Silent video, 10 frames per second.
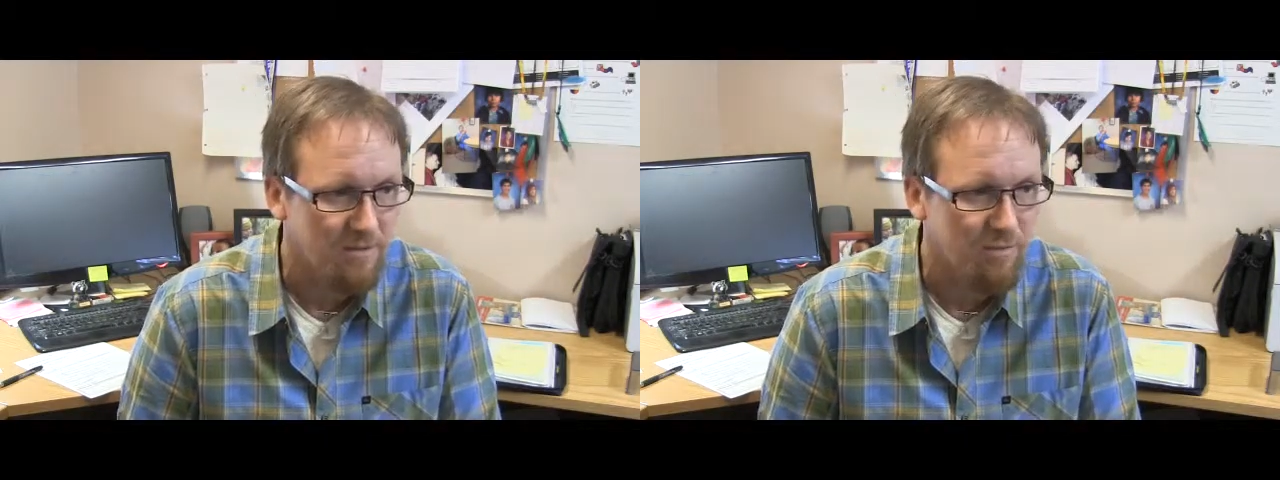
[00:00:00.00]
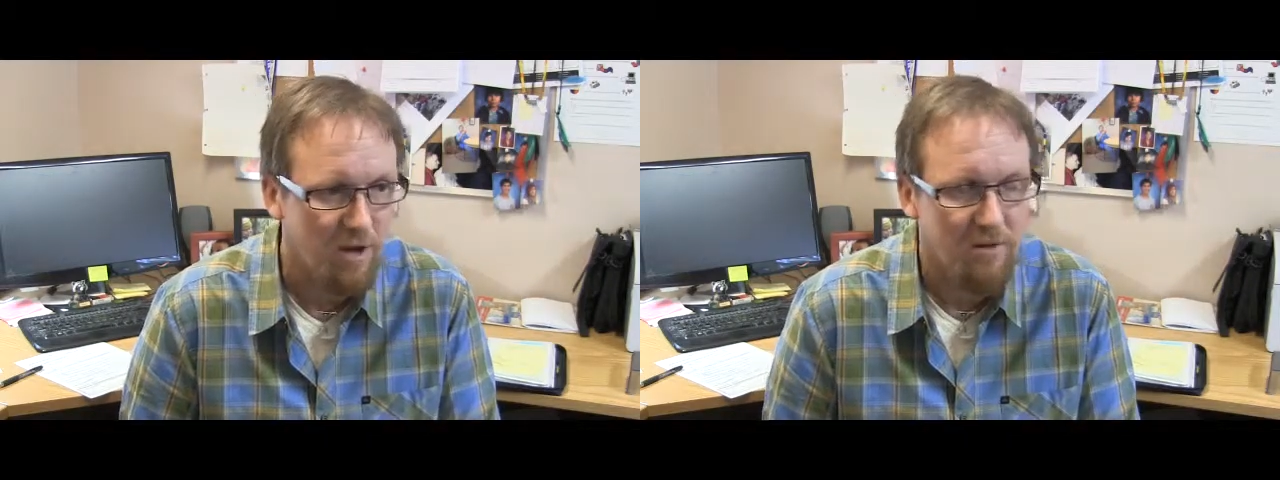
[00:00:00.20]

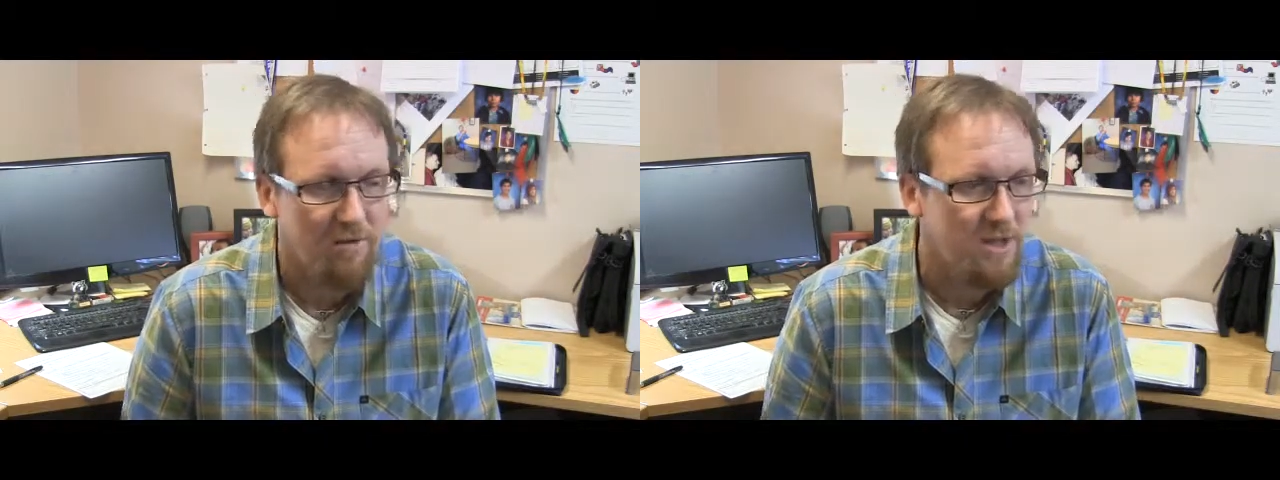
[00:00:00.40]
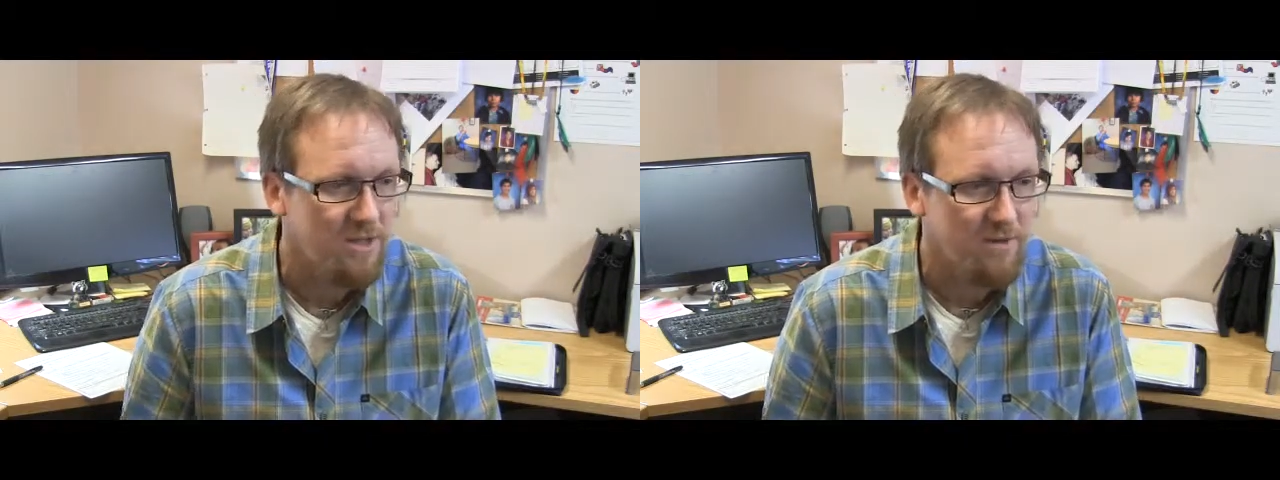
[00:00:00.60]
a broad
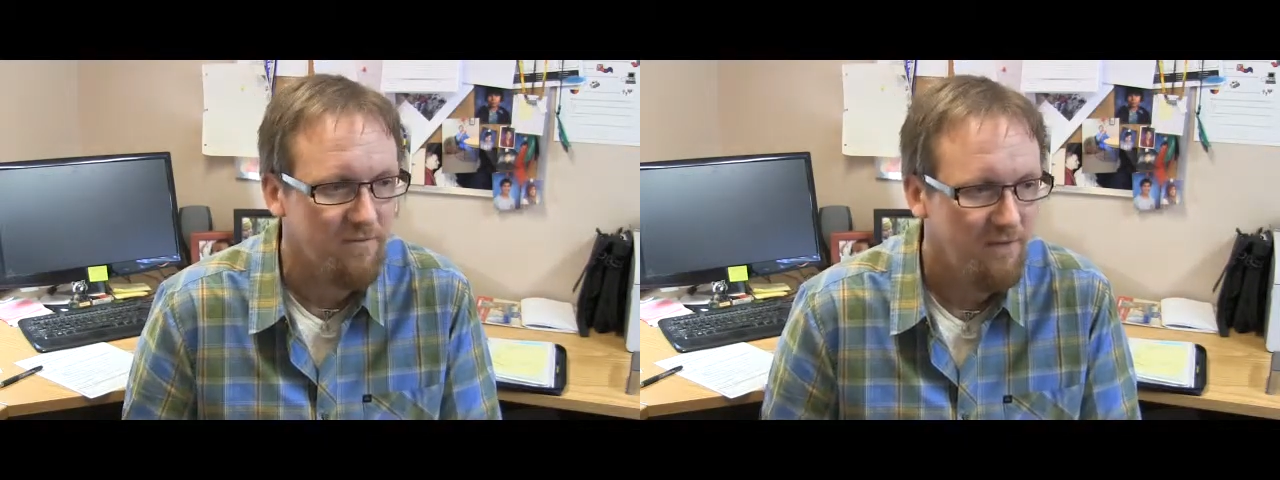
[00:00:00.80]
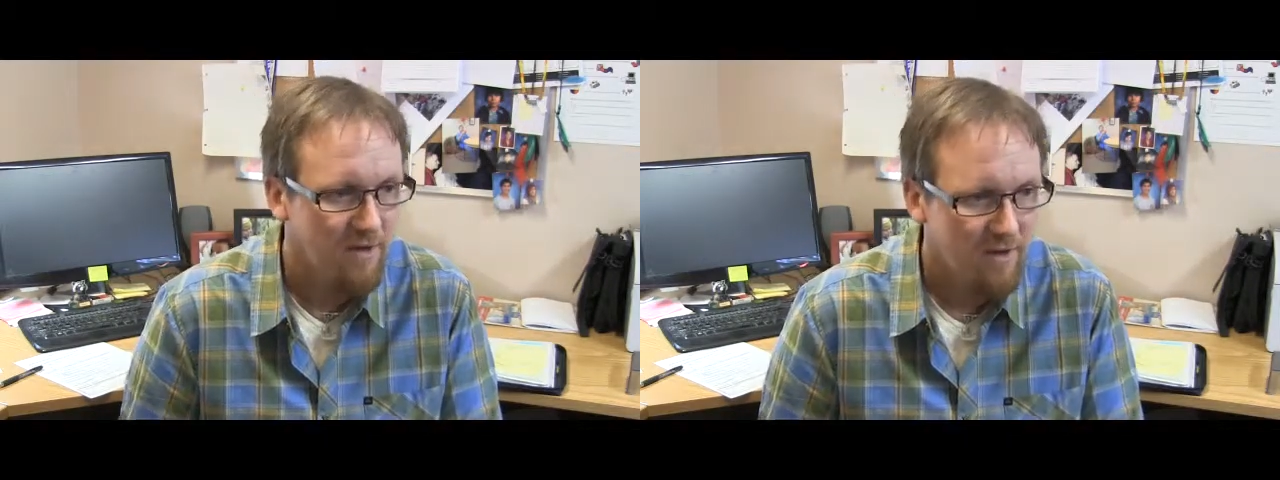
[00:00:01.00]
range
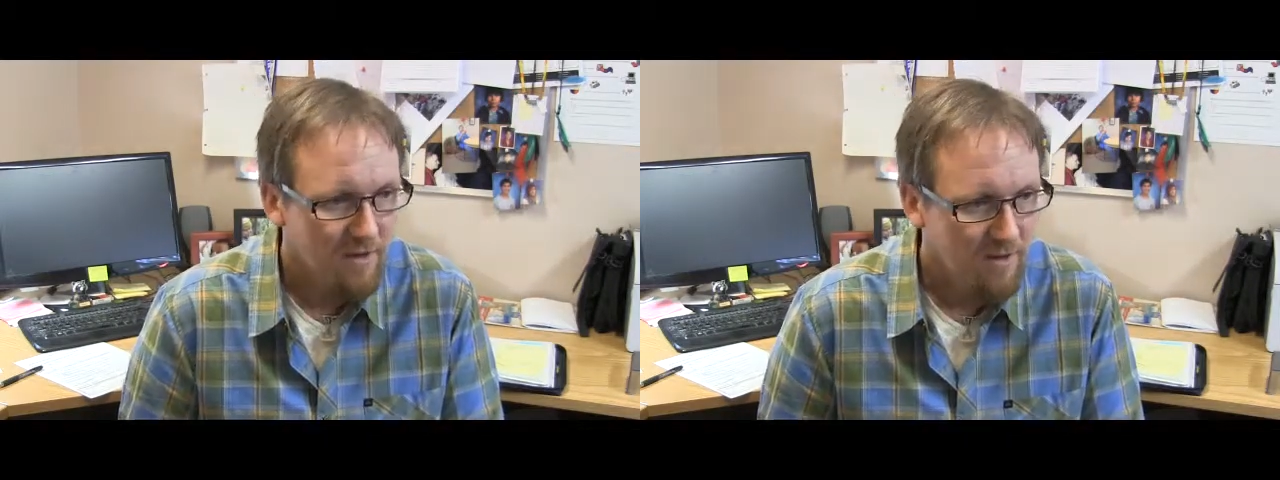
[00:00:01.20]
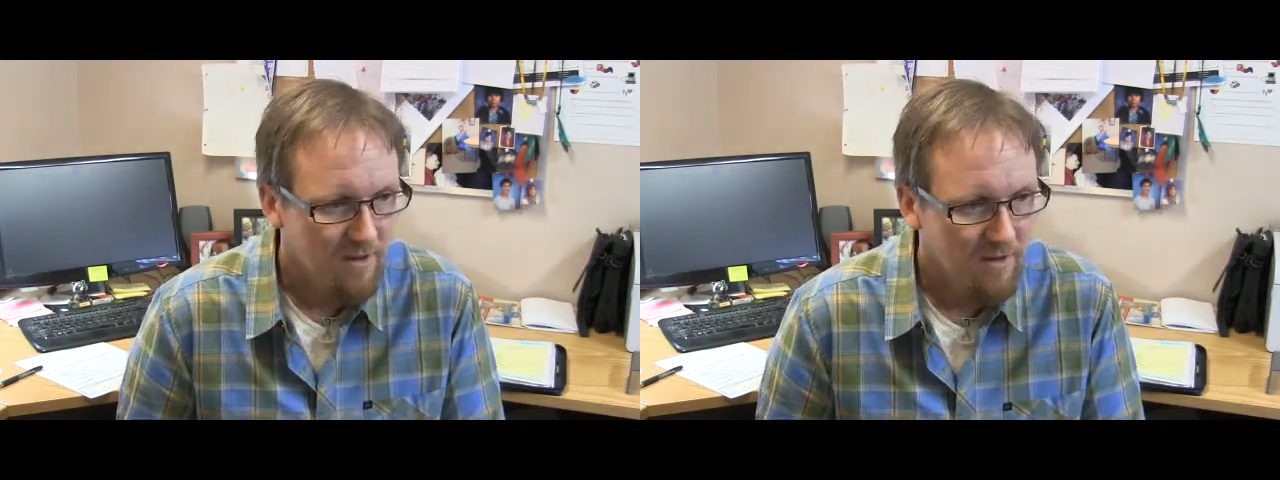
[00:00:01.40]

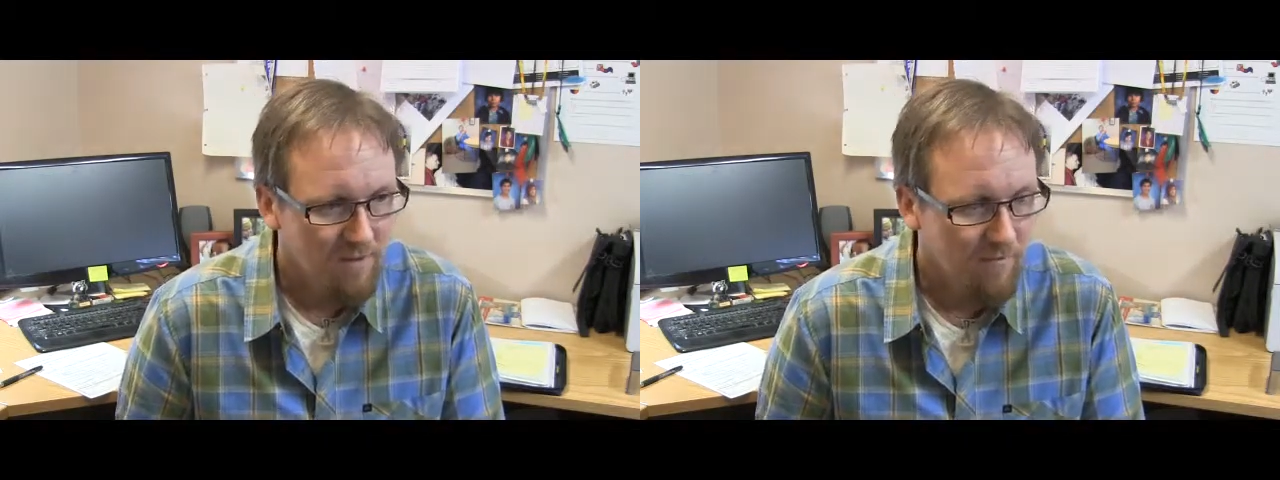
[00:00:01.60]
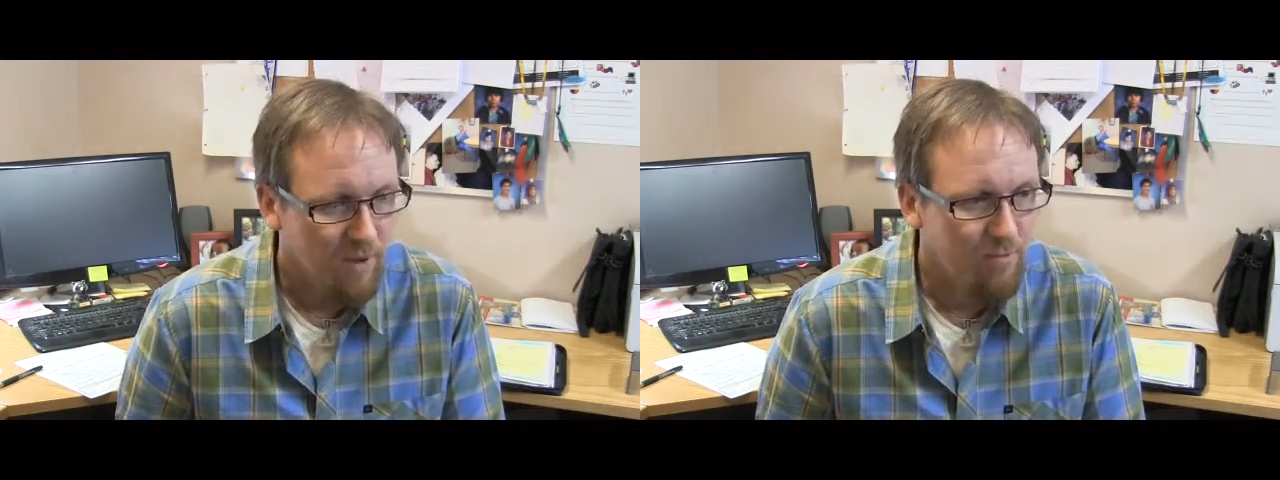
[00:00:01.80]

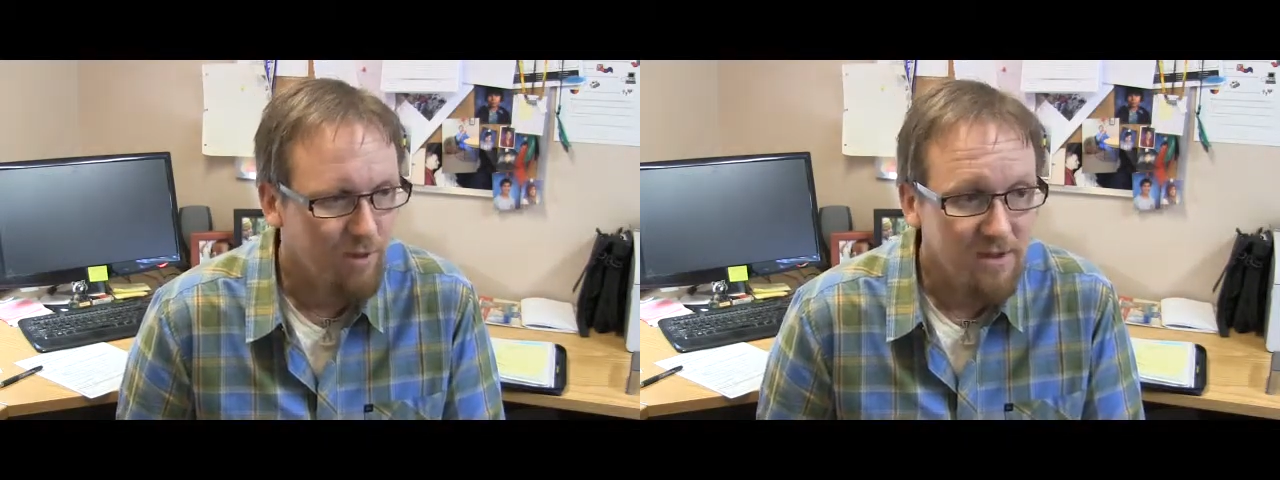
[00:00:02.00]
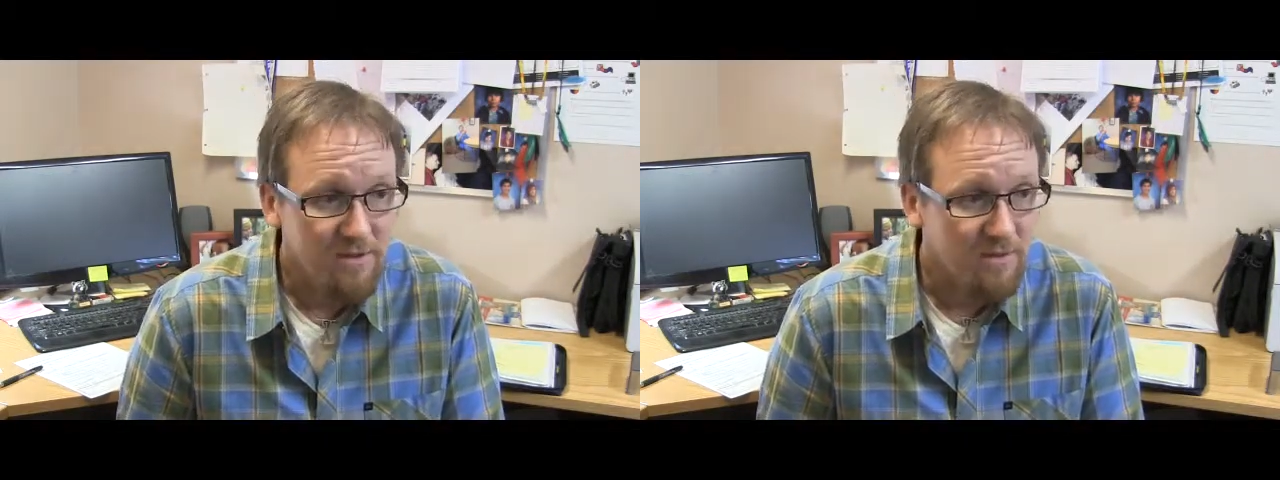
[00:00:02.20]
of what
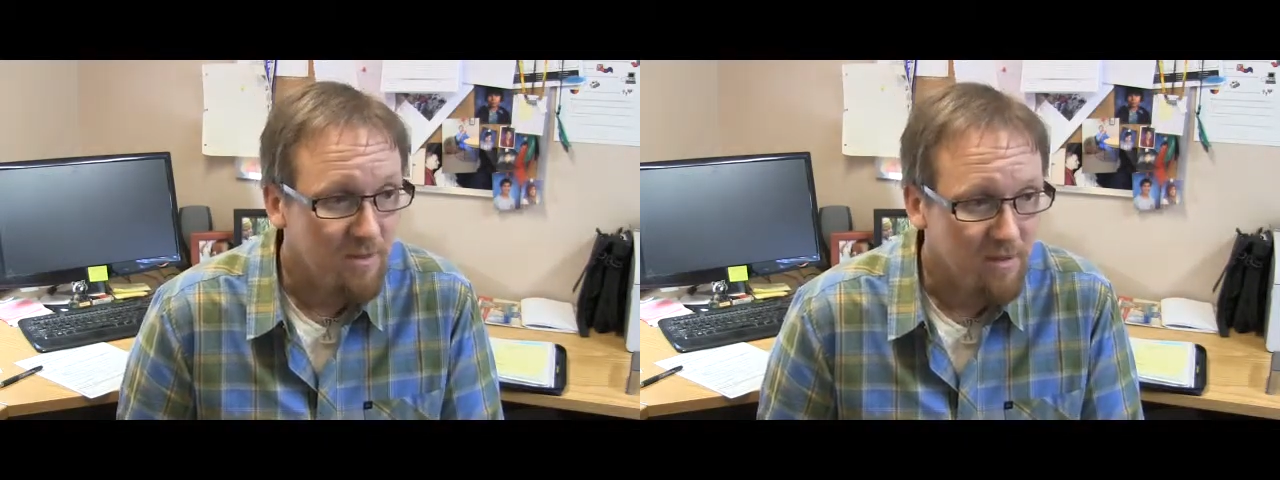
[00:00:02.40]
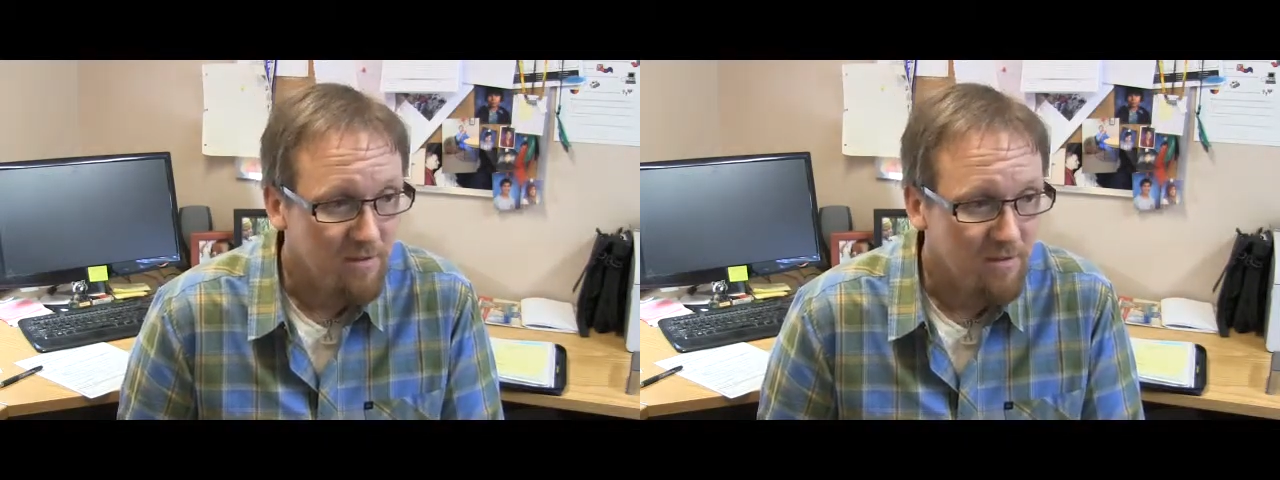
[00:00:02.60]
brings them
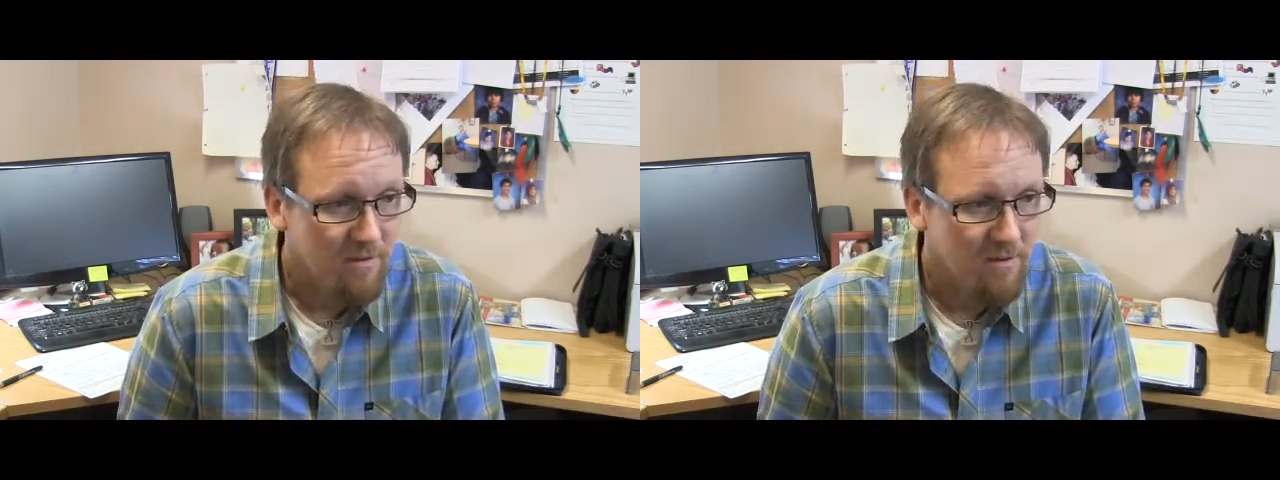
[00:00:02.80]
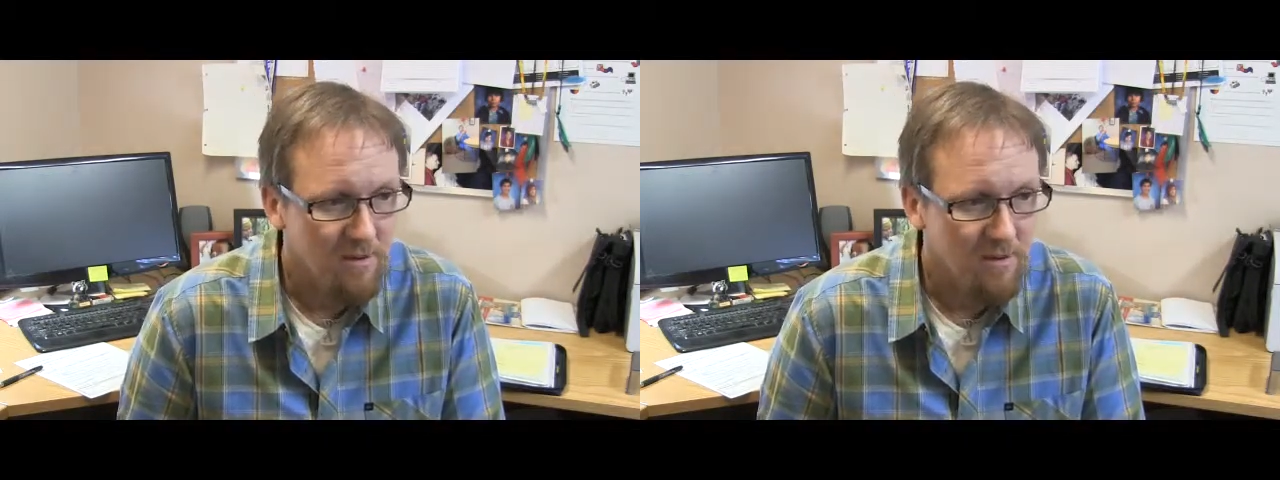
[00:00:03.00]
here.